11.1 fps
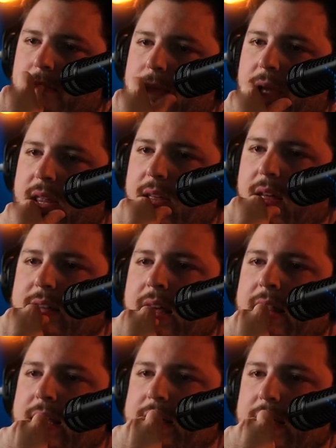I
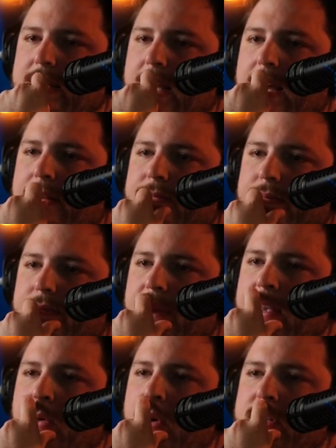think it's like that.
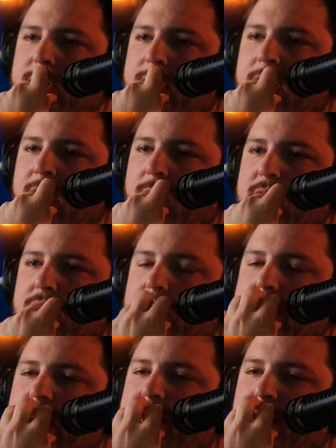Inquisitor
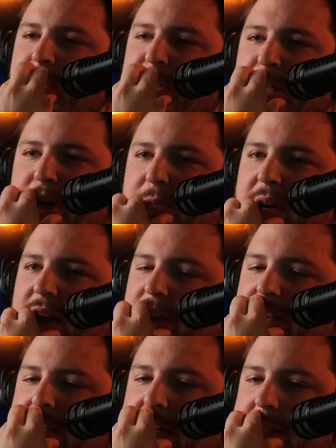is definitely good, but I don't
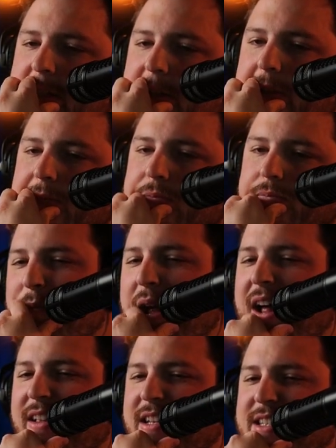think it's S tier.
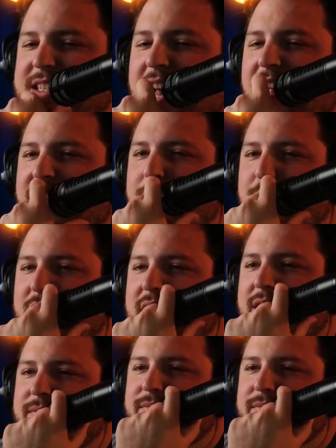Pally is solid B.